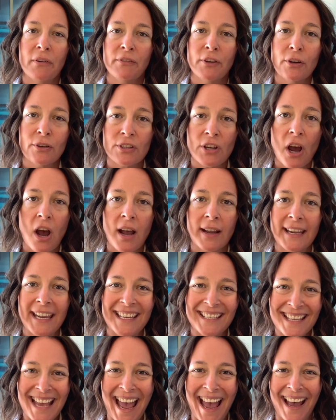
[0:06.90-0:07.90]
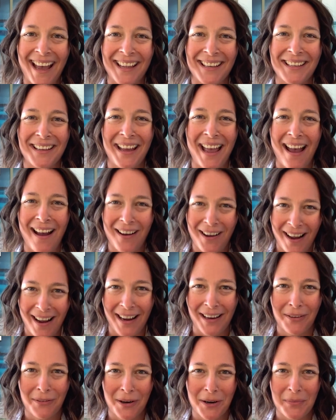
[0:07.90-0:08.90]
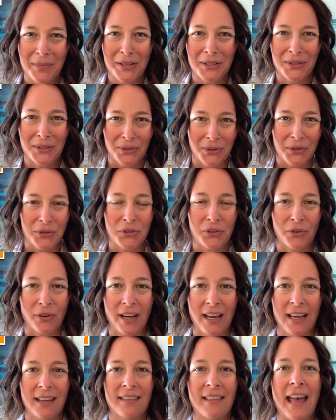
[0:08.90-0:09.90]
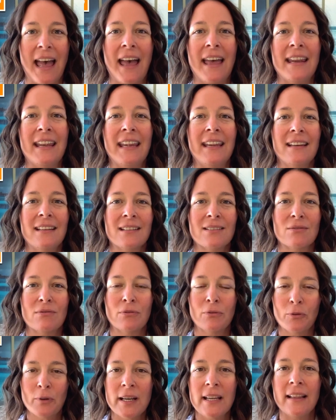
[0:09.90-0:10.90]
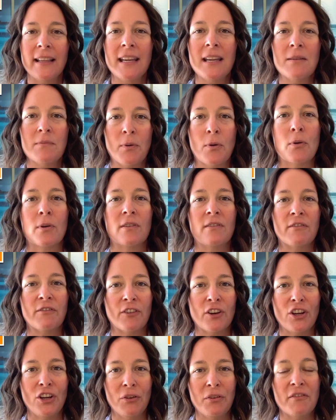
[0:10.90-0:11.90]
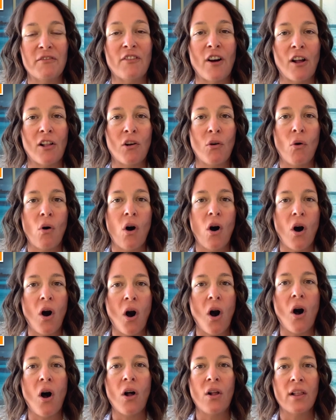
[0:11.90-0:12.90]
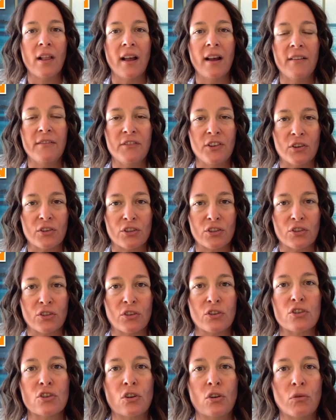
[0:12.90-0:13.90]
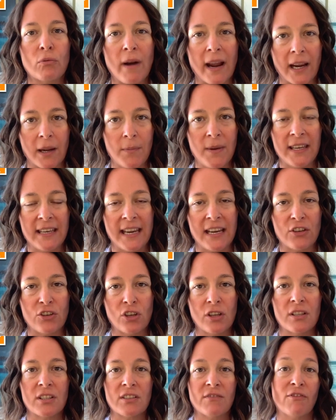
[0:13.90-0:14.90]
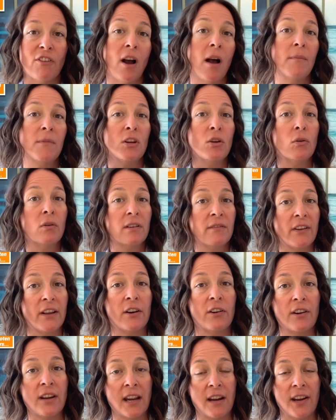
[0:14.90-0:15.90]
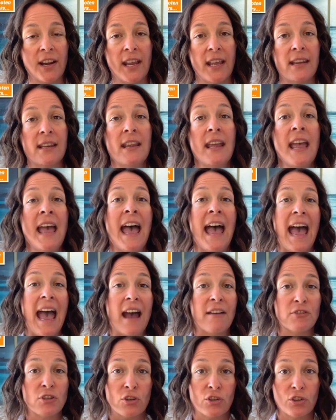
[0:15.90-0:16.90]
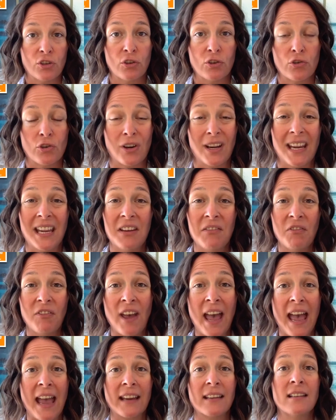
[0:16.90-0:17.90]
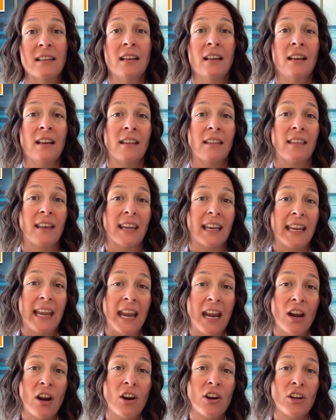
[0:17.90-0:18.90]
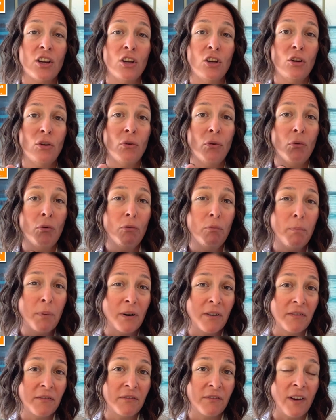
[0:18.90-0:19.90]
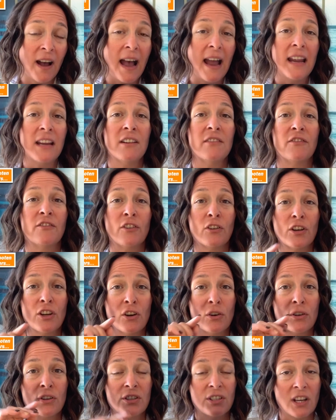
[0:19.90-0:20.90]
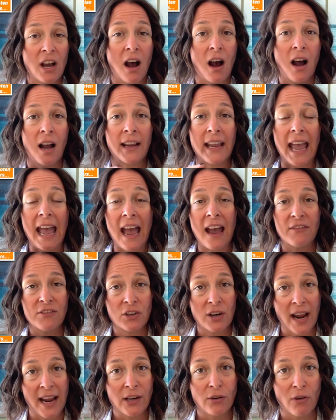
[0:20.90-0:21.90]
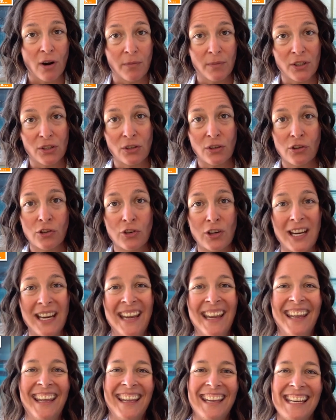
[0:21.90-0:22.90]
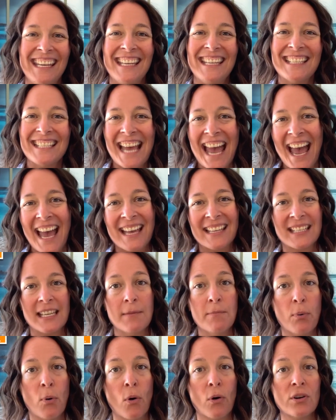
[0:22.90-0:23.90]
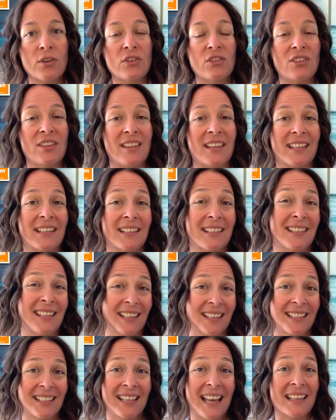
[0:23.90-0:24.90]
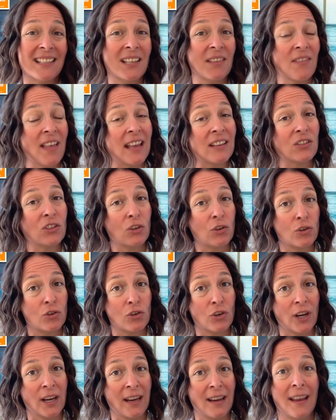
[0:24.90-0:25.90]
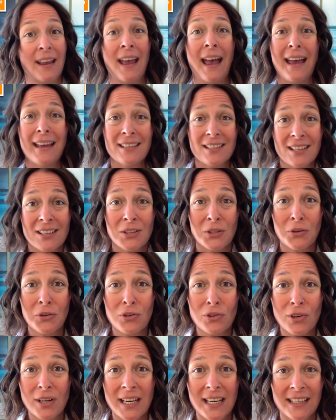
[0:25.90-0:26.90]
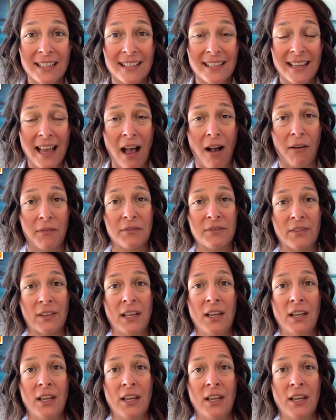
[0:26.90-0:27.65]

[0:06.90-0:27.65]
your dog has had a hygroma surgery, then it is really important for you to follow all of your surgical recommendations from your veterinarian after surgery. In fact, the care you provide for your dog after hygroma surgery is as important to the success of that surgery as the surgery itself.